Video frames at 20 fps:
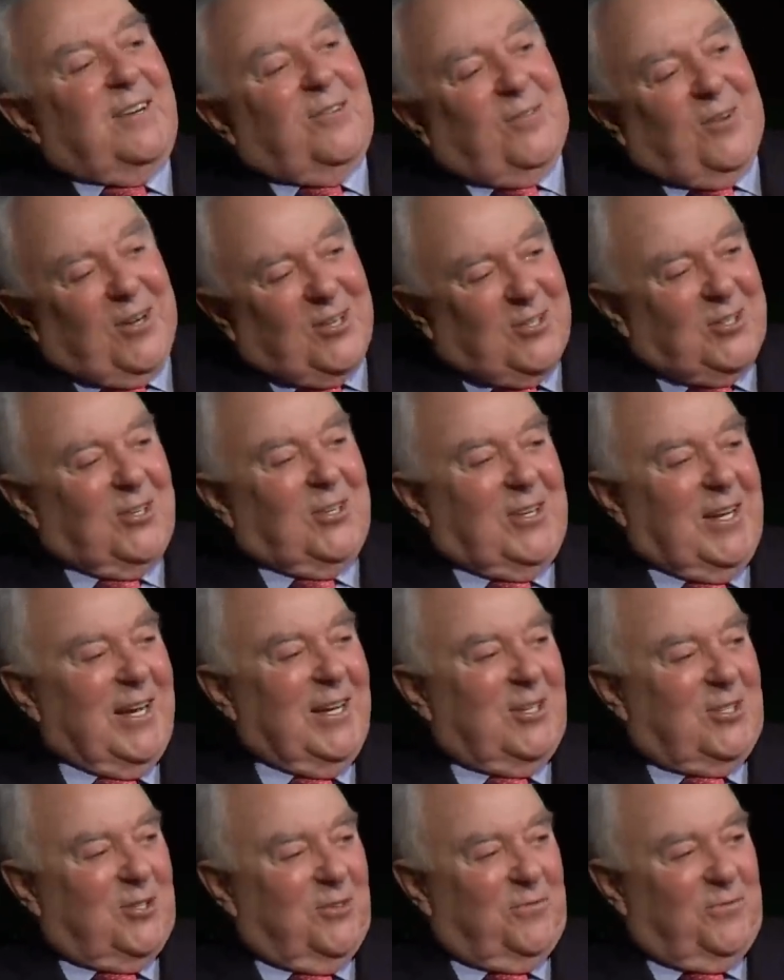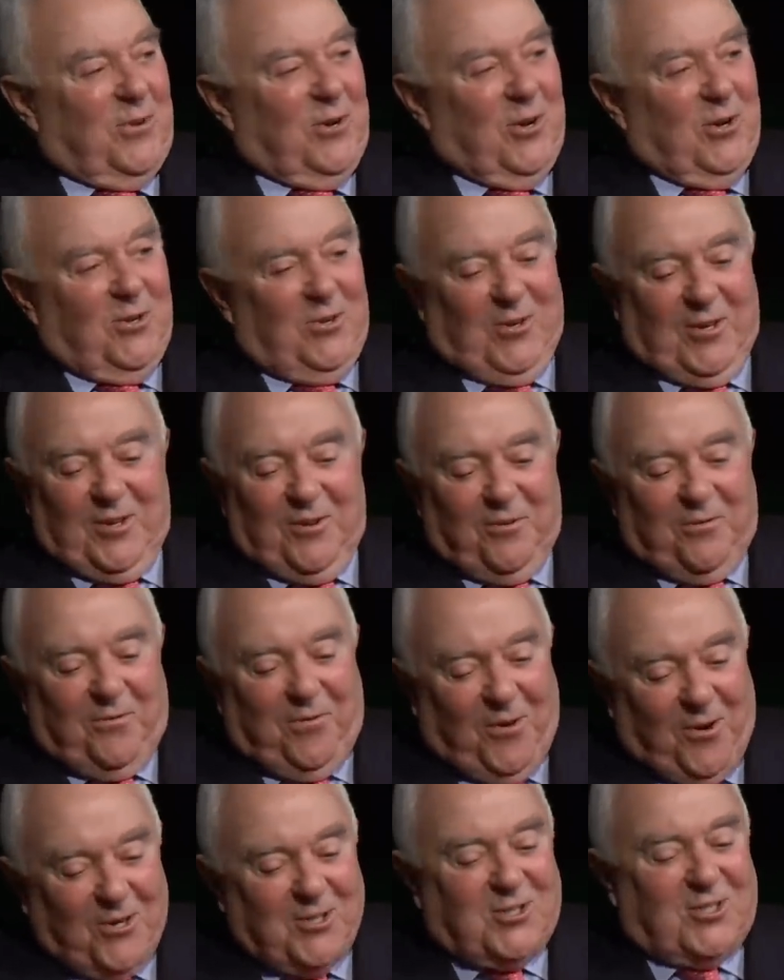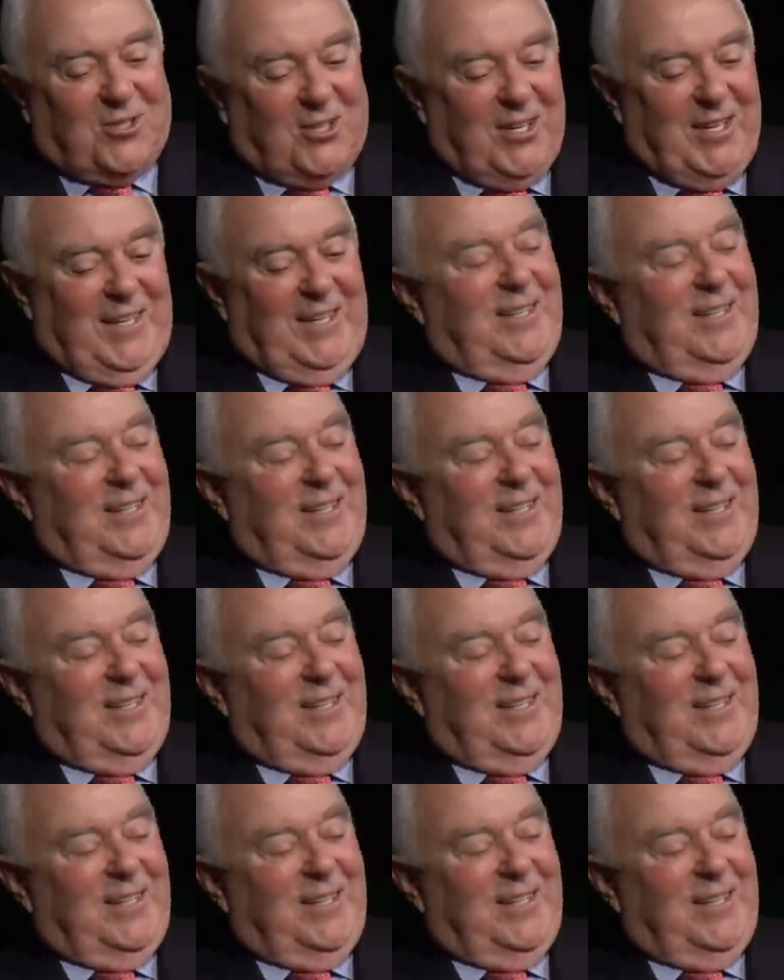Russell takes the folder, and the first thing